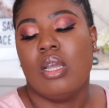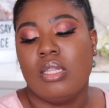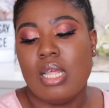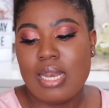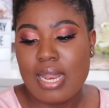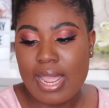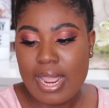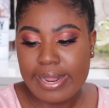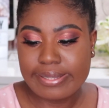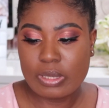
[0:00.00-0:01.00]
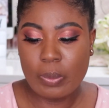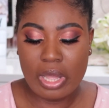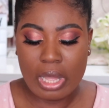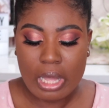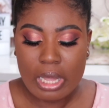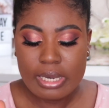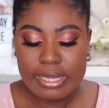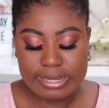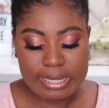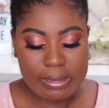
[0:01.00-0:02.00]
The next one
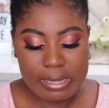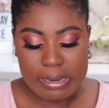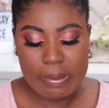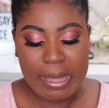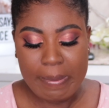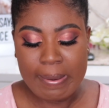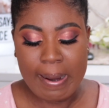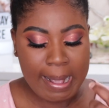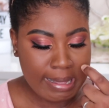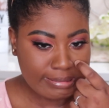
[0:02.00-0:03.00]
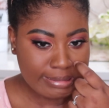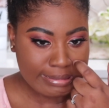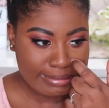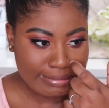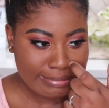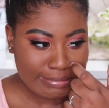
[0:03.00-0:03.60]
is a little bit pricey.